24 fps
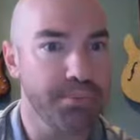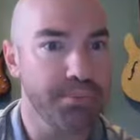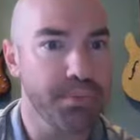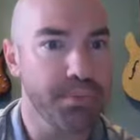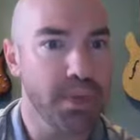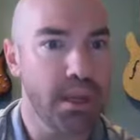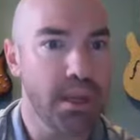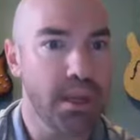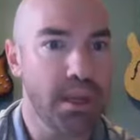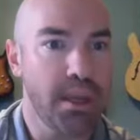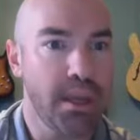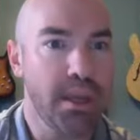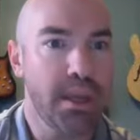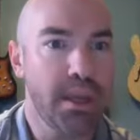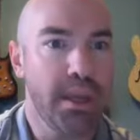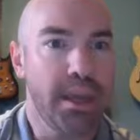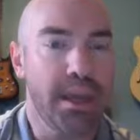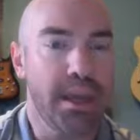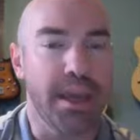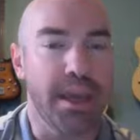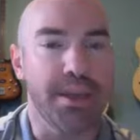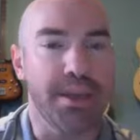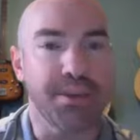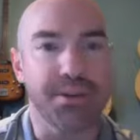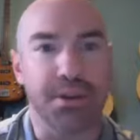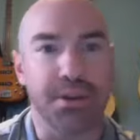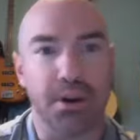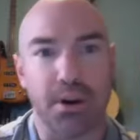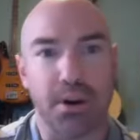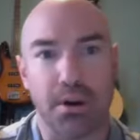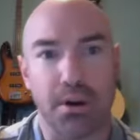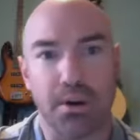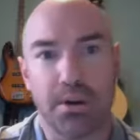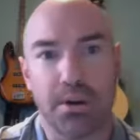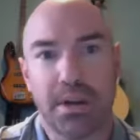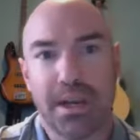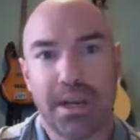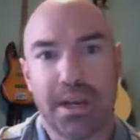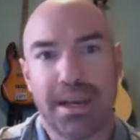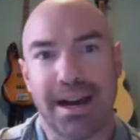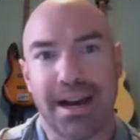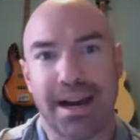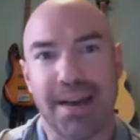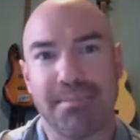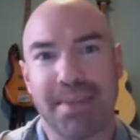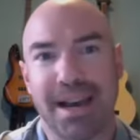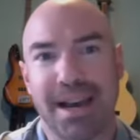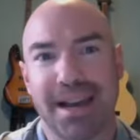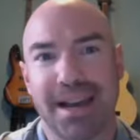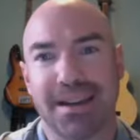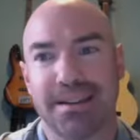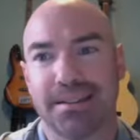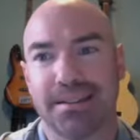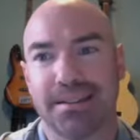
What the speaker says: And so I'm not,